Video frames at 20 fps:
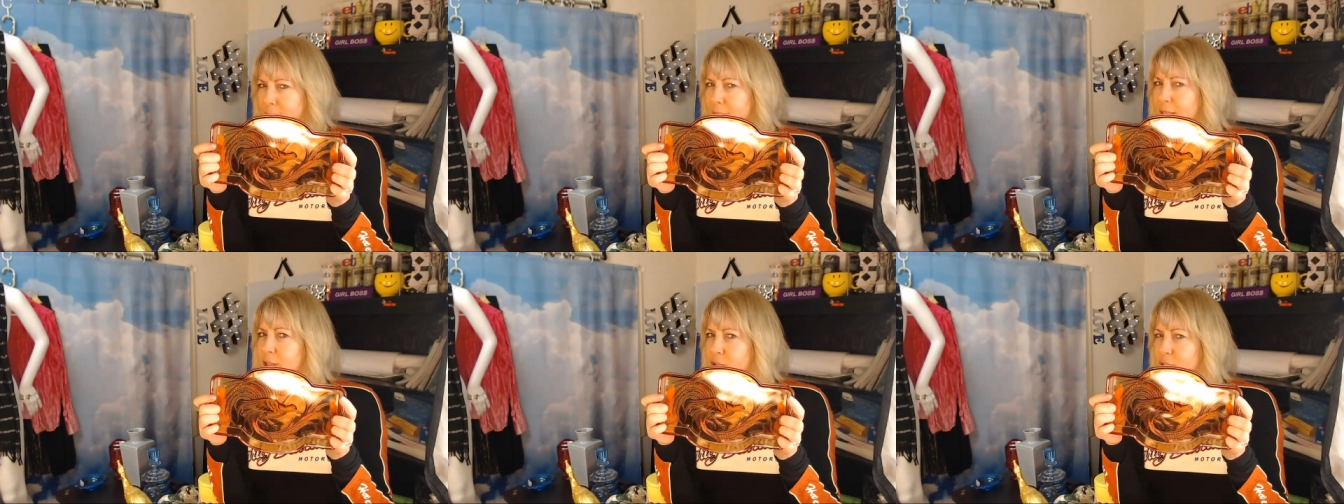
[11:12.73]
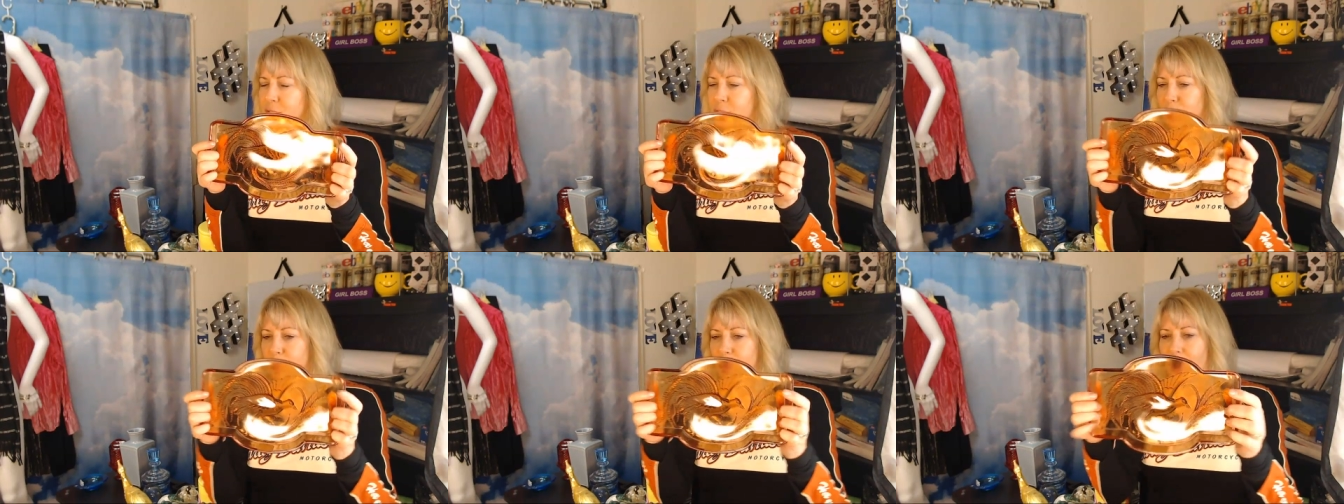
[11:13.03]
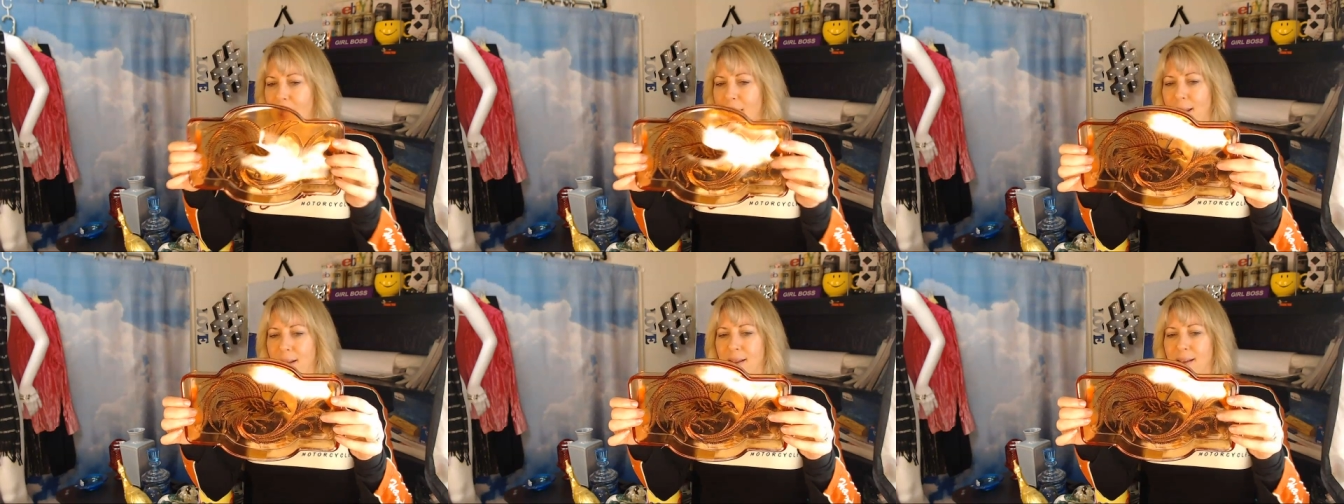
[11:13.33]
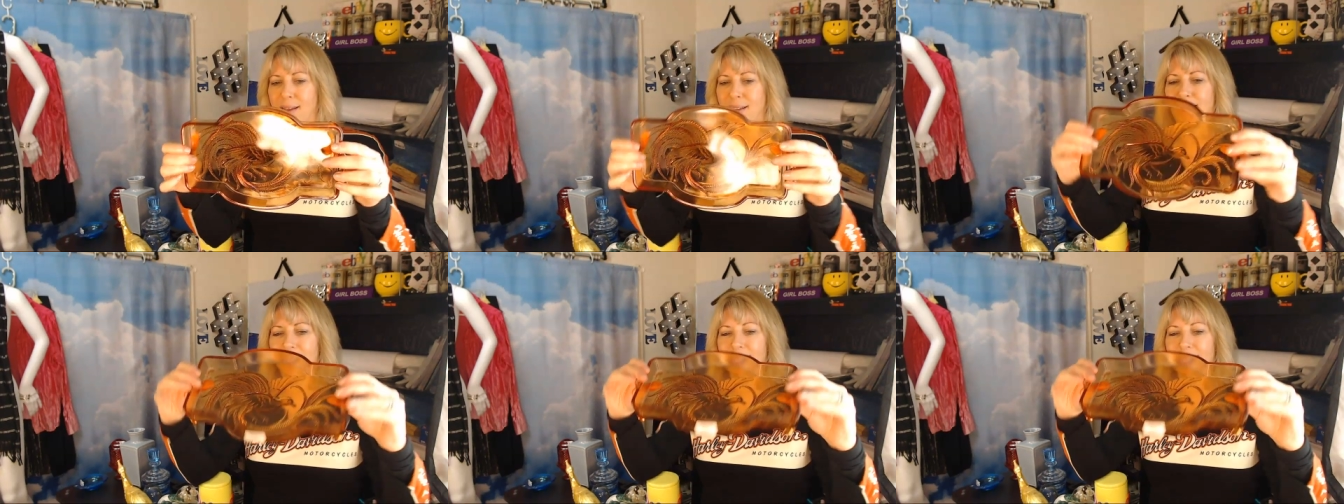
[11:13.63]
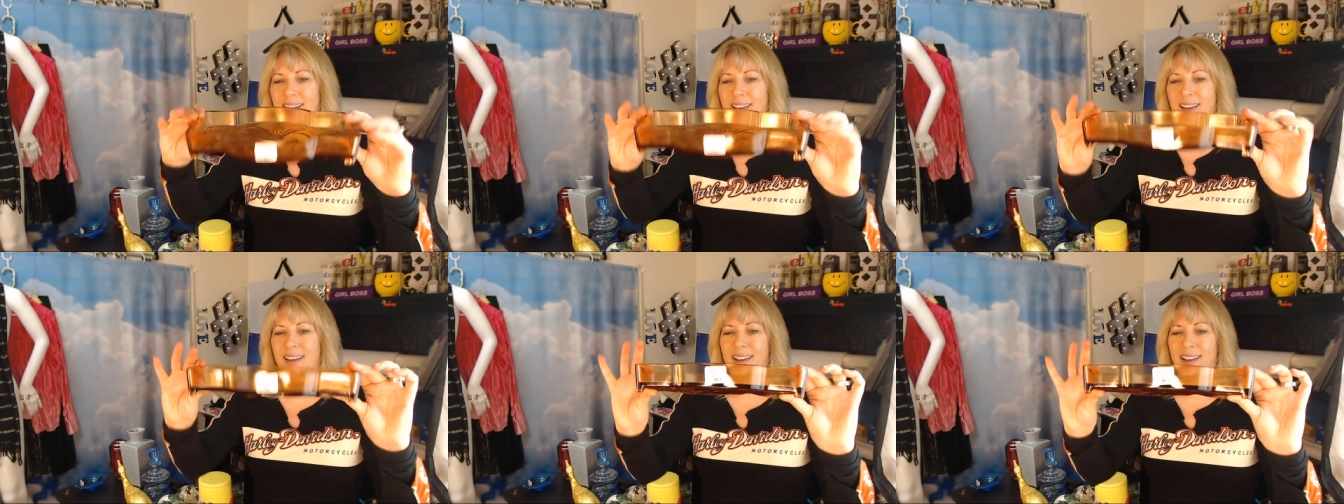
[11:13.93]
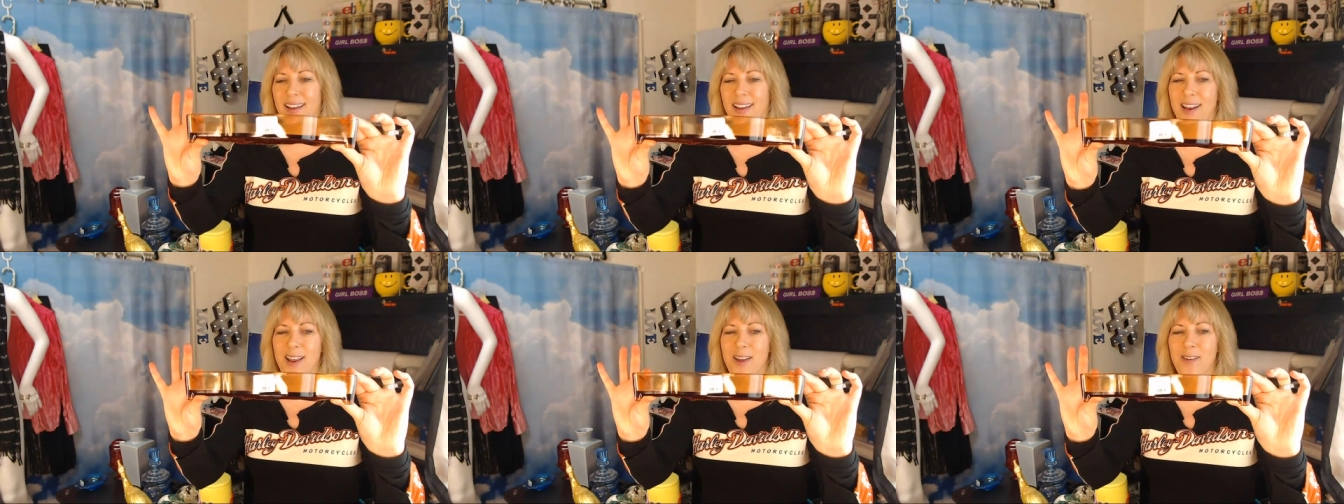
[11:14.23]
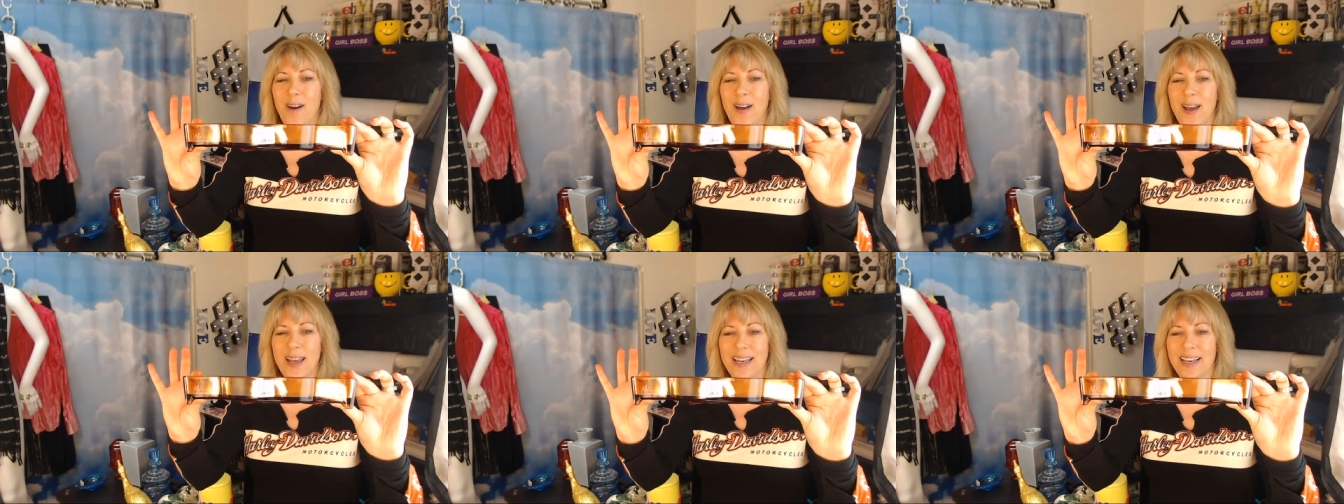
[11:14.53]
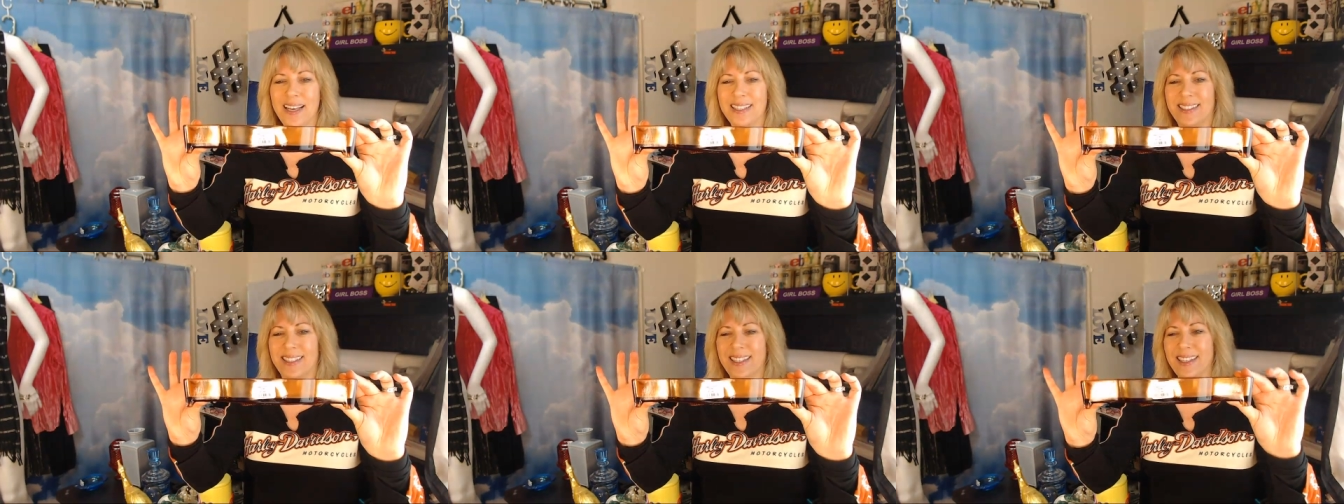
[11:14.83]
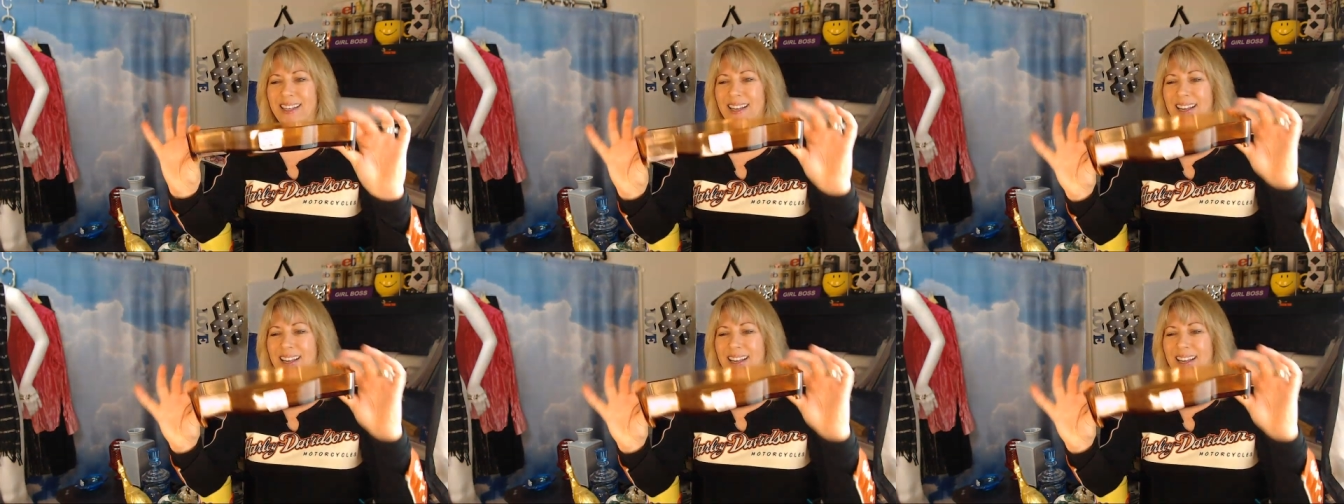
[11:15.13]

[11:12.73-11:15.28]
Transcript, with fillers: think she's right. Anyways,